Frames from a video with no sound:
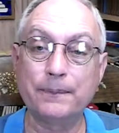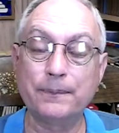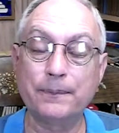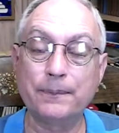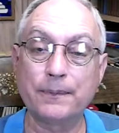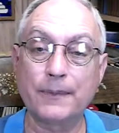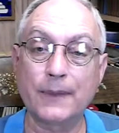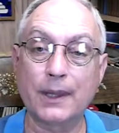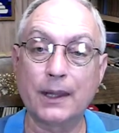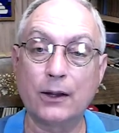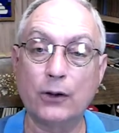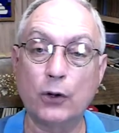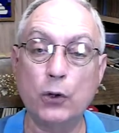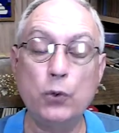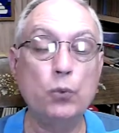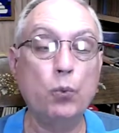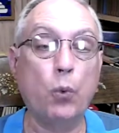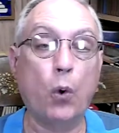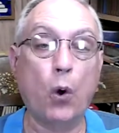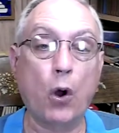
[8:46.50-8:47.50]
who
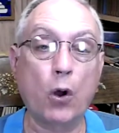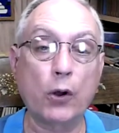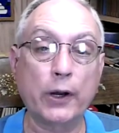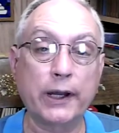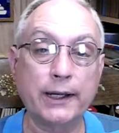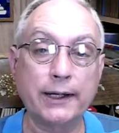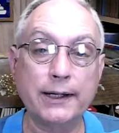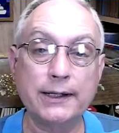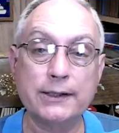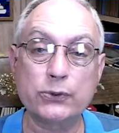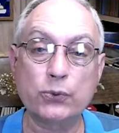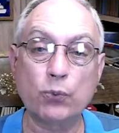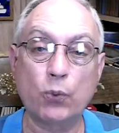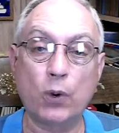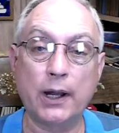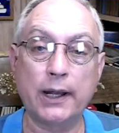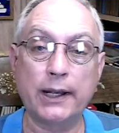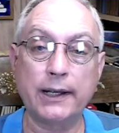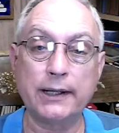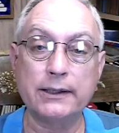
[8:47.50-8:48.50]
walk in his
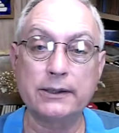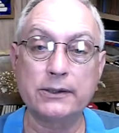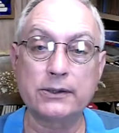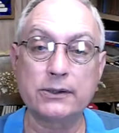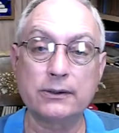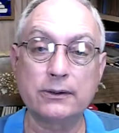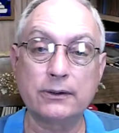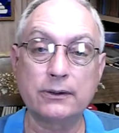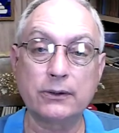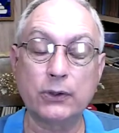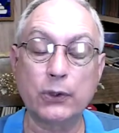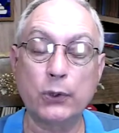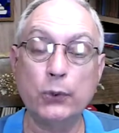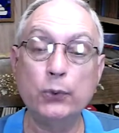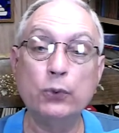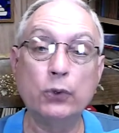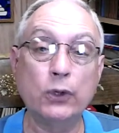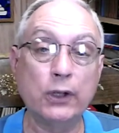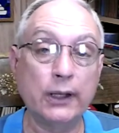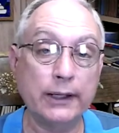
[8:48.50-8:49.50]
ways, who
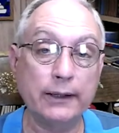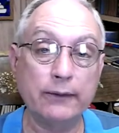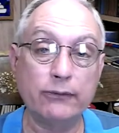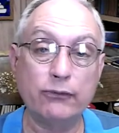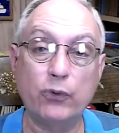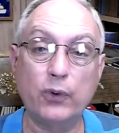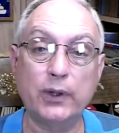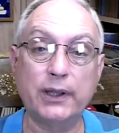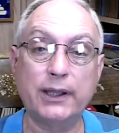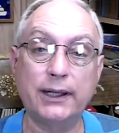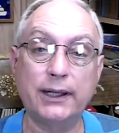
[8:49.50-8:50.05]
live with him.